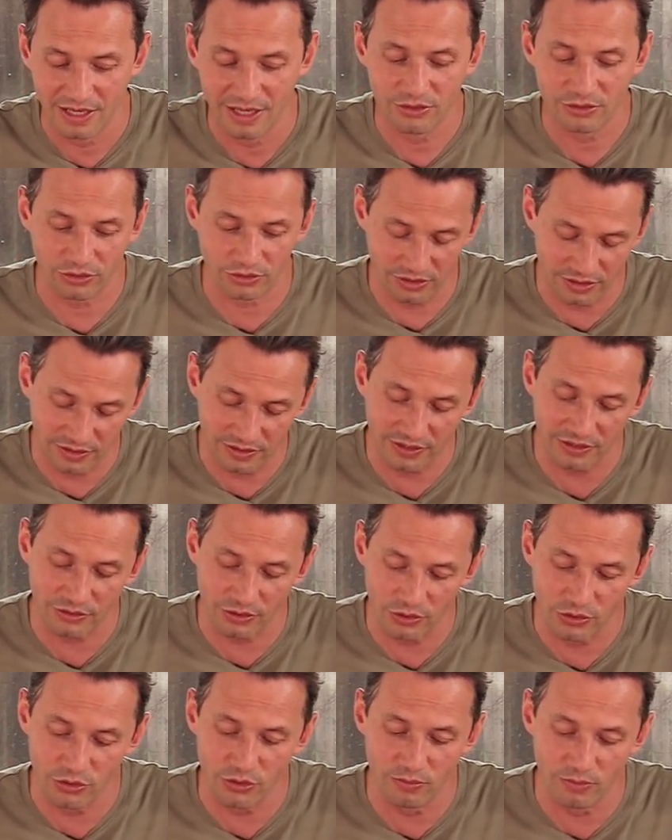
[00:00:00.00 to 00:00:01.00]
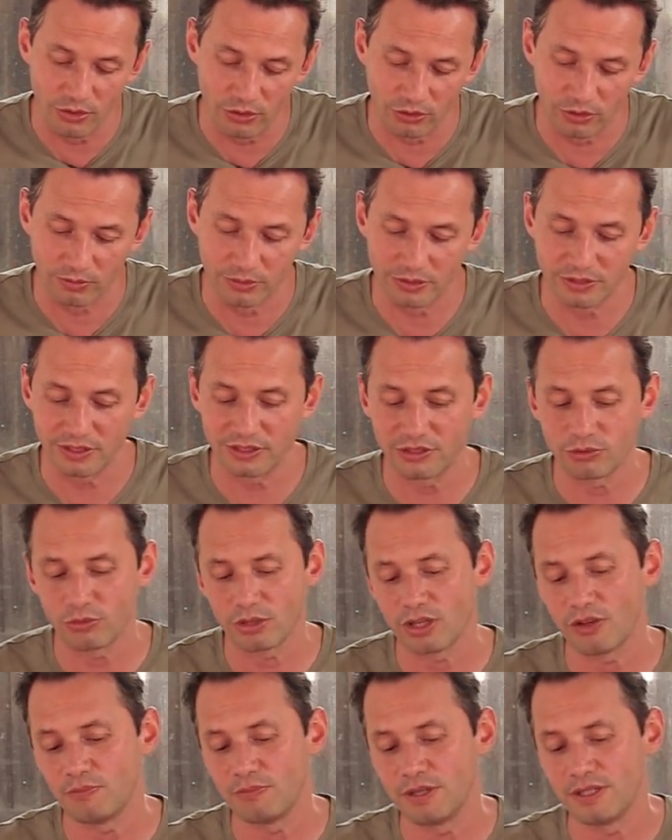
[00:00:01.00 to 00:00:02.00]
So this is the new model, but this is
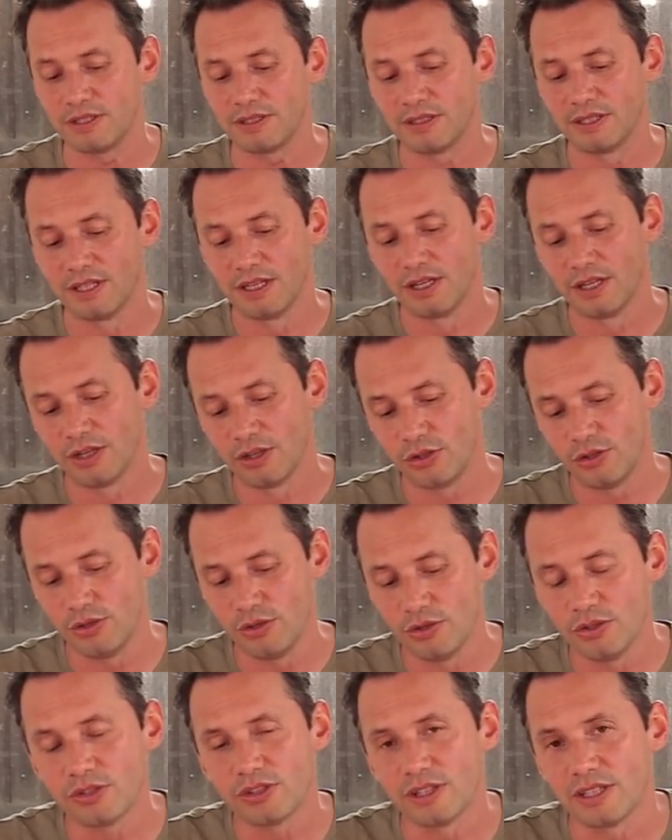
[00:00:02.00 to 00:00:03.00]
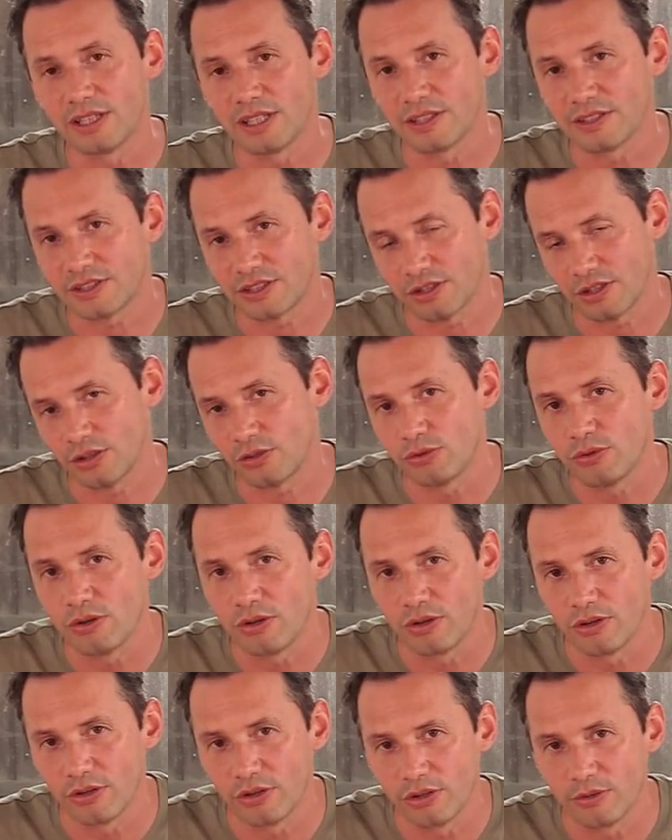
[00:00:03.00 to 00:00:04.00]
what I've been using and I started to
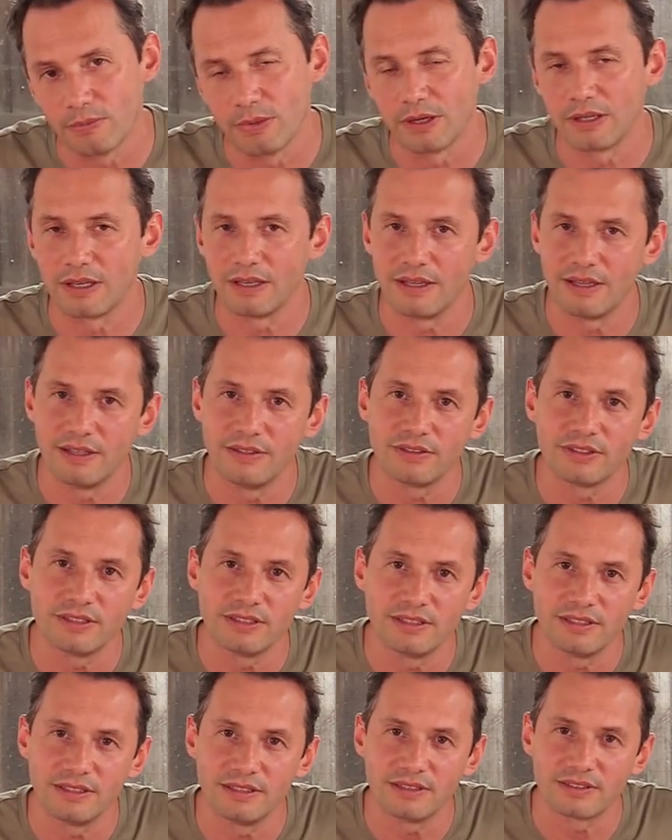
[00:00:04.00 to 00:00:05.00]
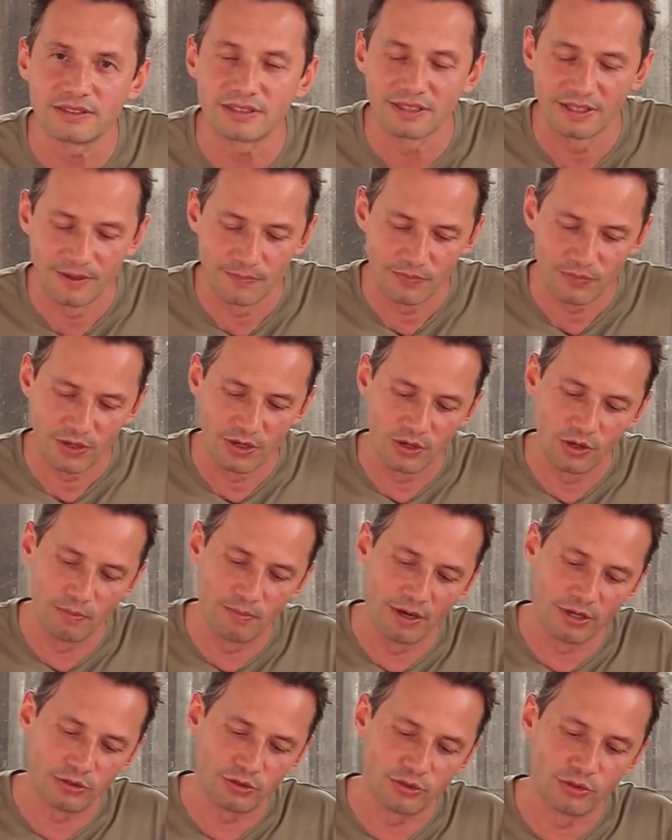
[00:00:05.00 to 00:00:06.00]
learn about lenses,
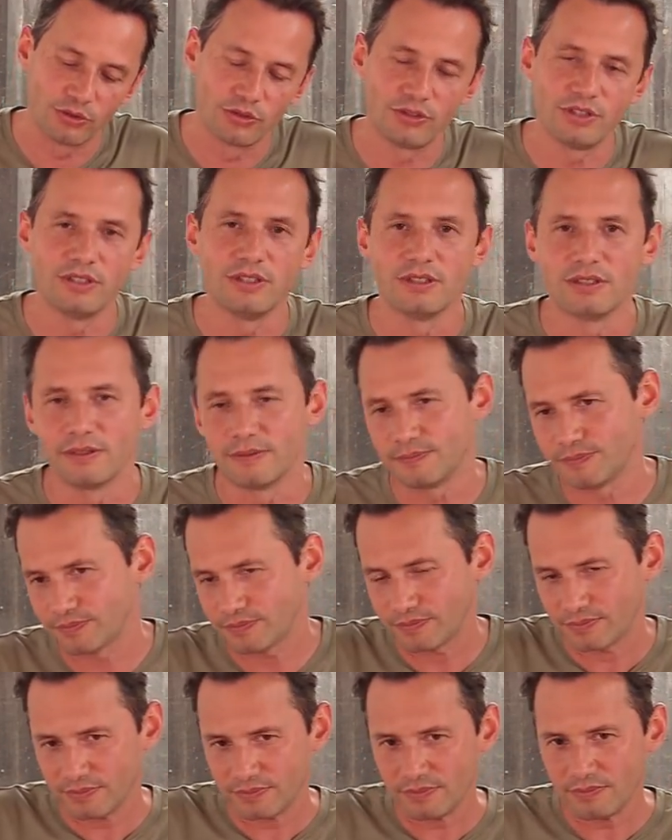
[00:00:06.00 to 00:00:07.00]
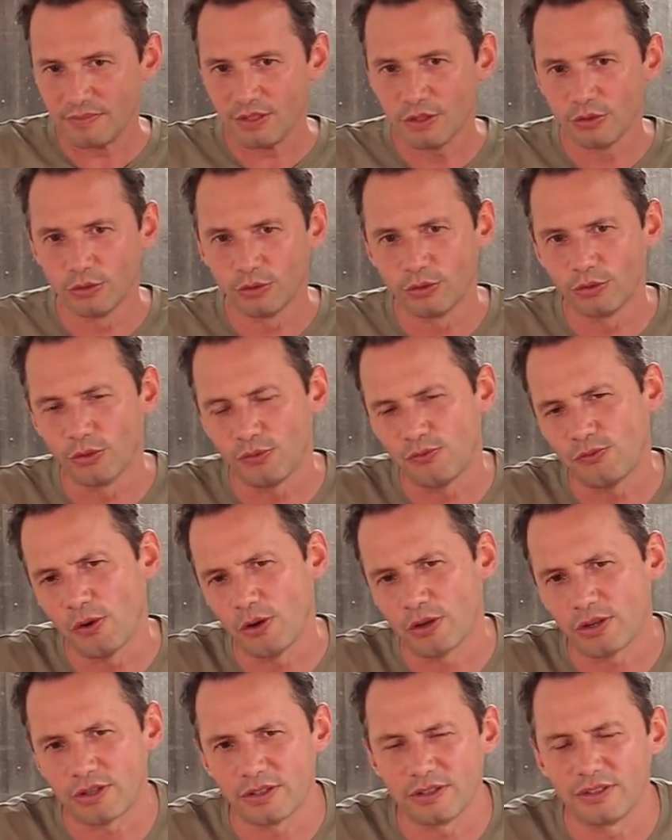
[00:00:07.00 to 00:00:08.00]
about, you know, the
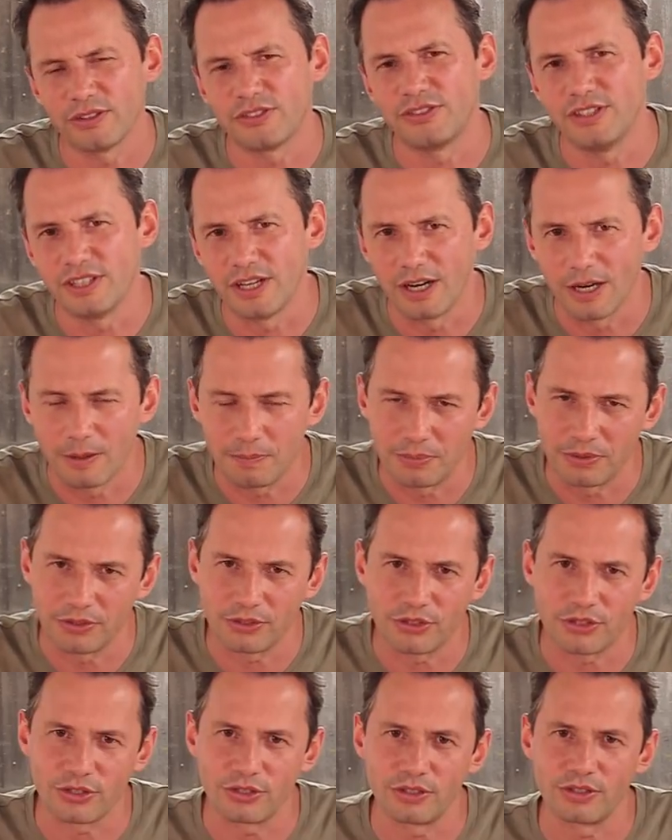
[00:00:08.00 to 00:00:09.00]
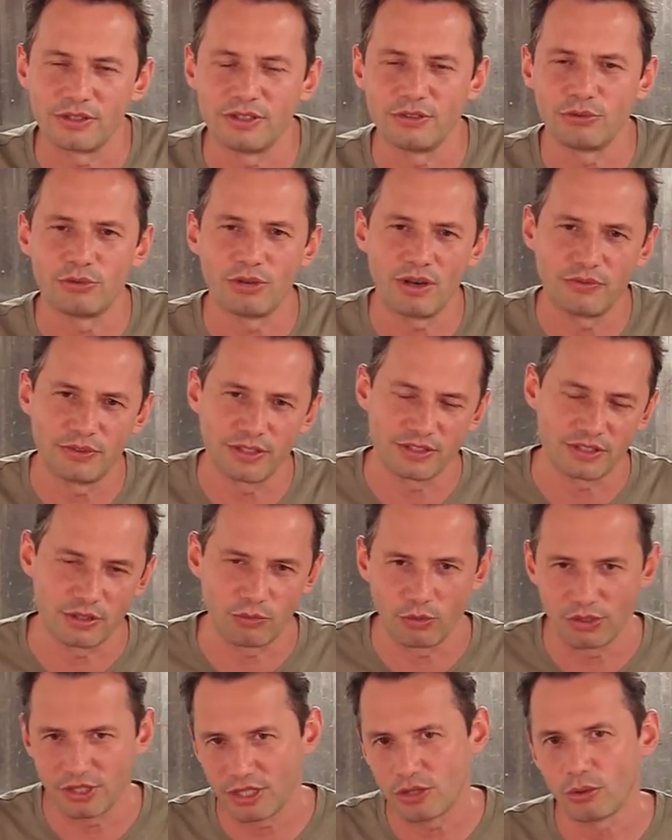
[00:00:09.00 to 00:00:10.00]
focus, the aperture, and to have that
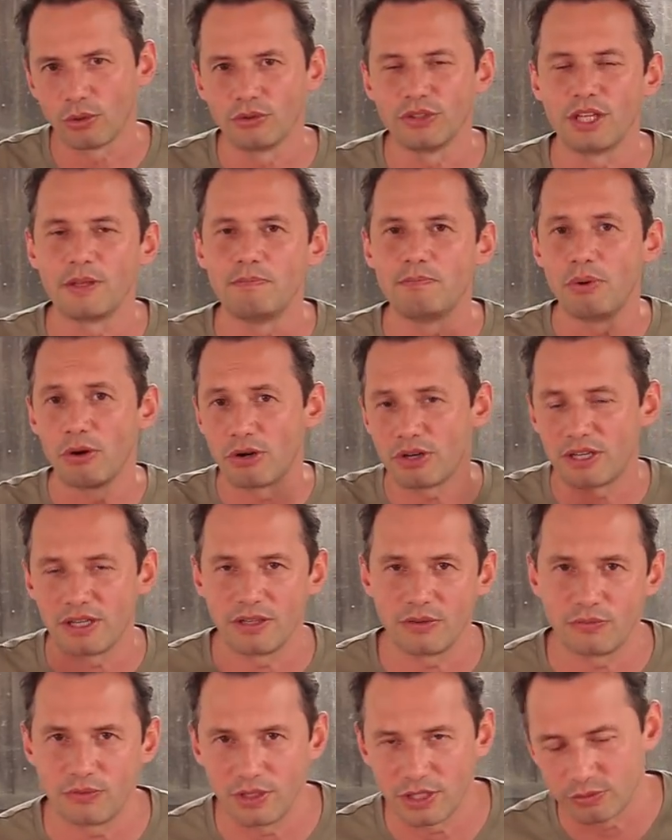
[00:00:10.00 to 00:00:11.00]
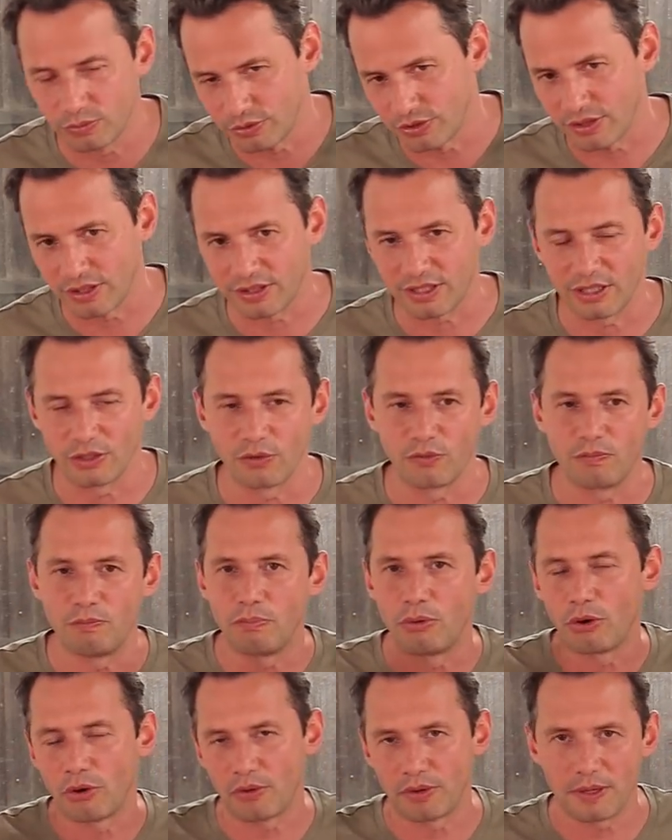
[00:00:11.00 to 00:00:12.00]
kind of what they call that bokeh effect, which is that kind of
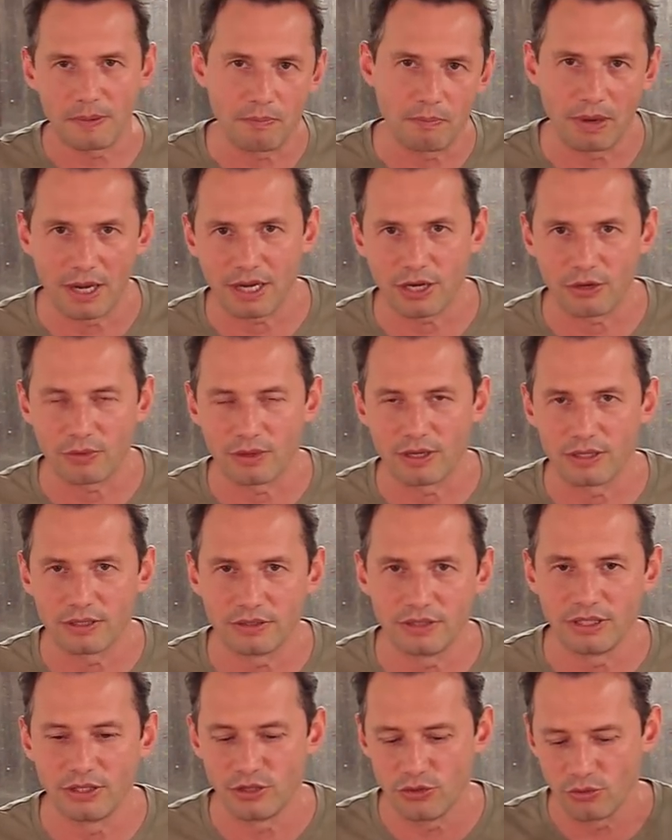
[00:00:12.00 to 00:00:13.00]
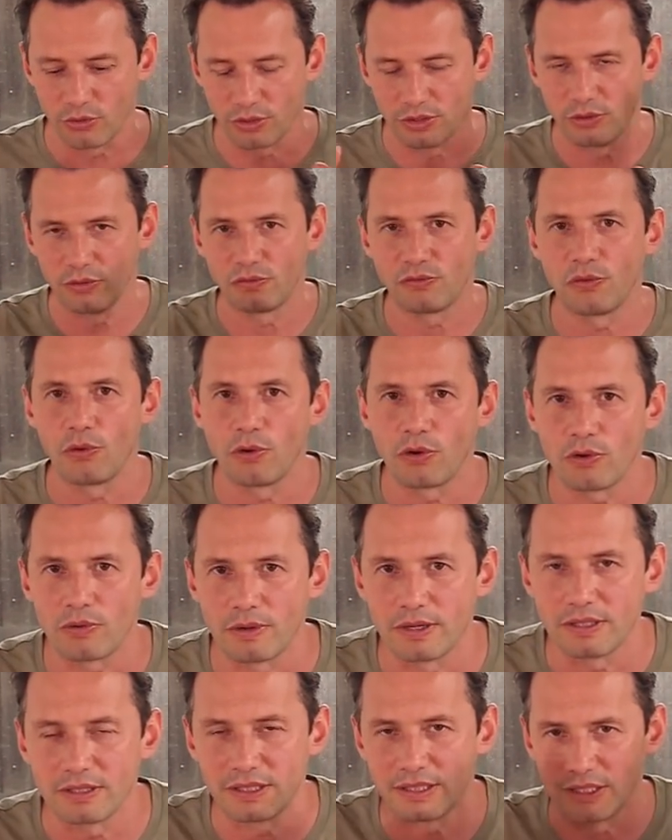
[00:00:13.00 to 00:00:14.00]
blurry background and you're in the
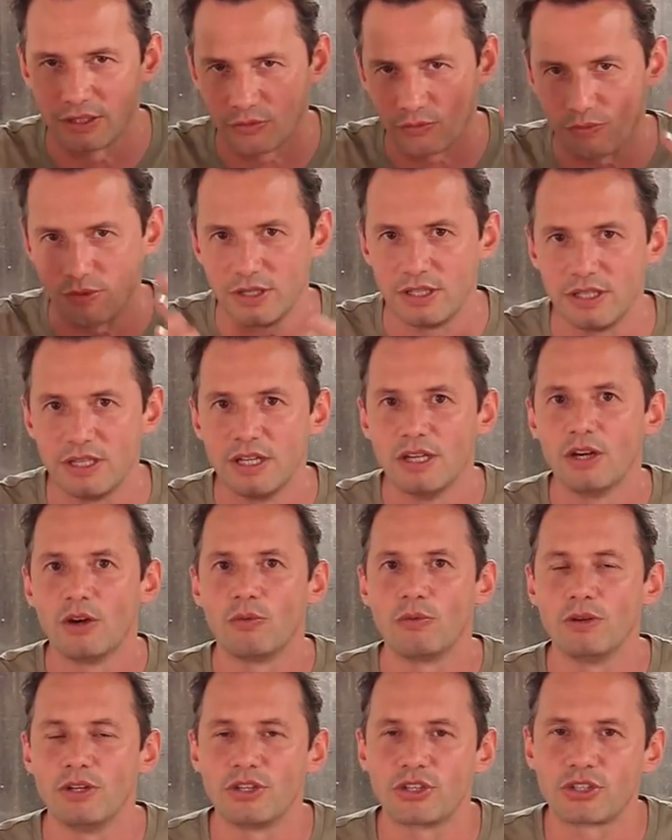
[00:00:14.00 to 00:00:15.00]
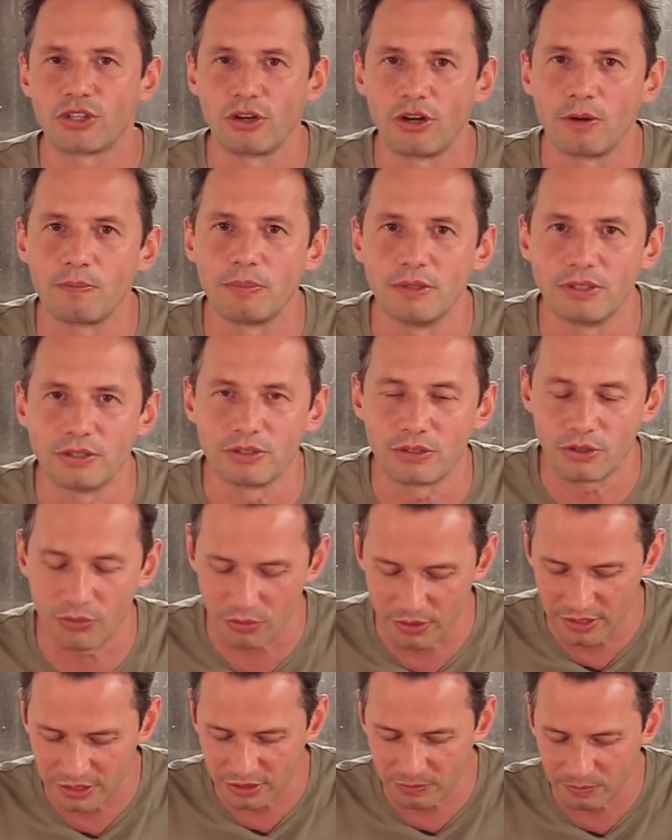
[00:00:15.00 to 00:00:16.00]
foreground, like really, really sharp and
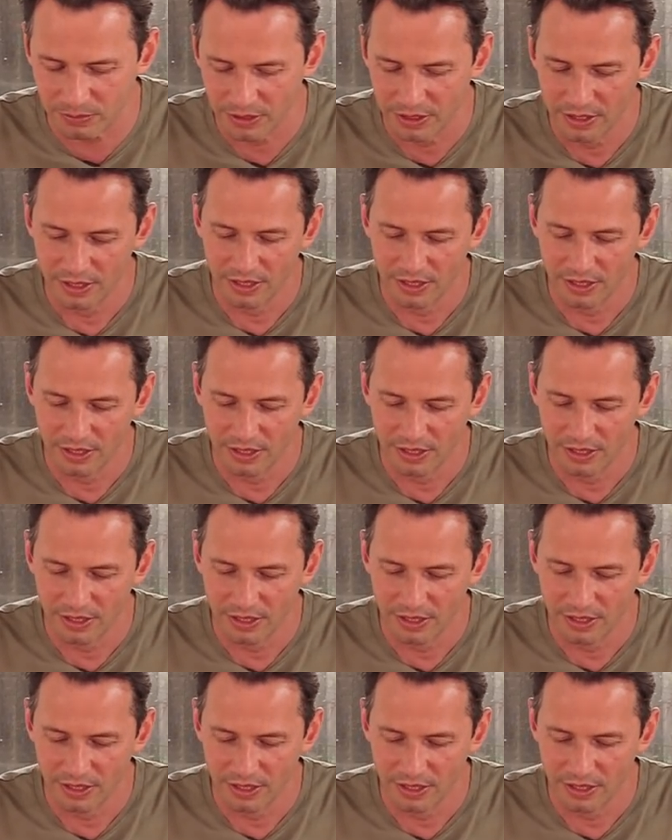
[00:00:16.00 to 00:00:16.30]
crisp.